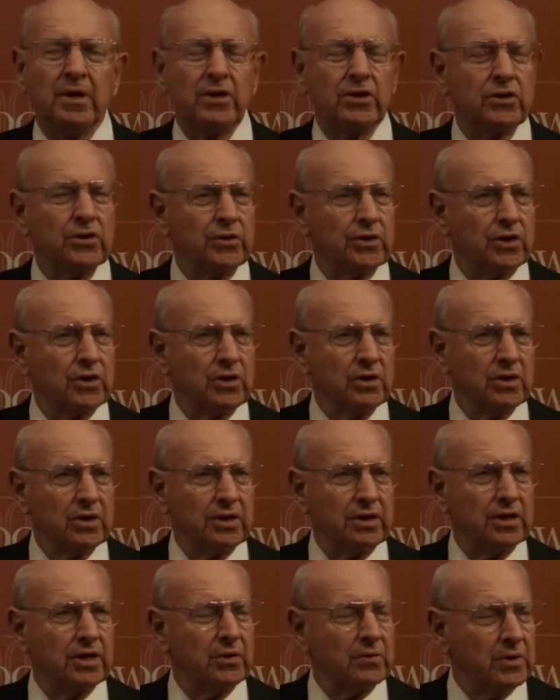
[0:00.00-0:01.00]
to the
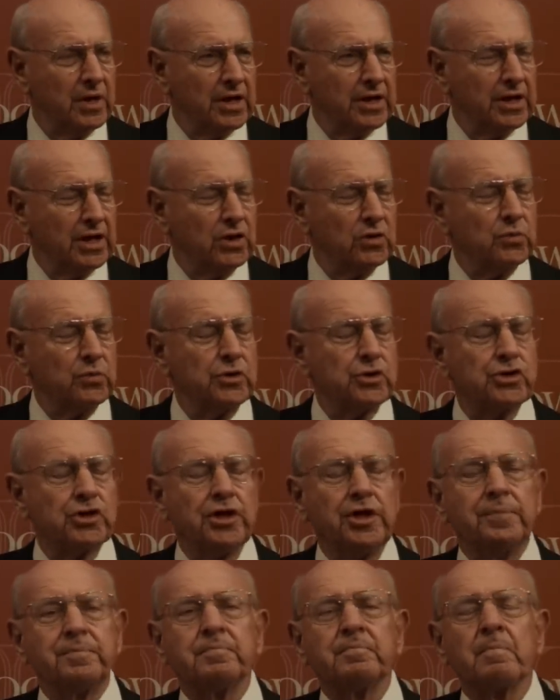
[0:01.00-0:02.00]
current Iranian
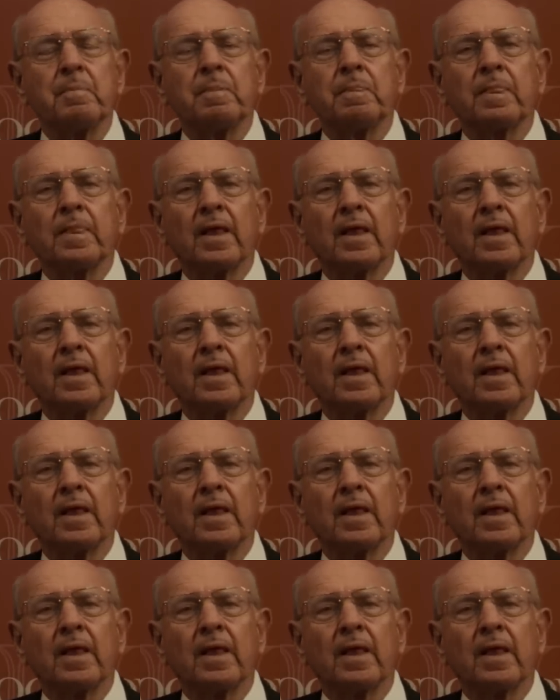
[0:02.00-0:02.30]
regime,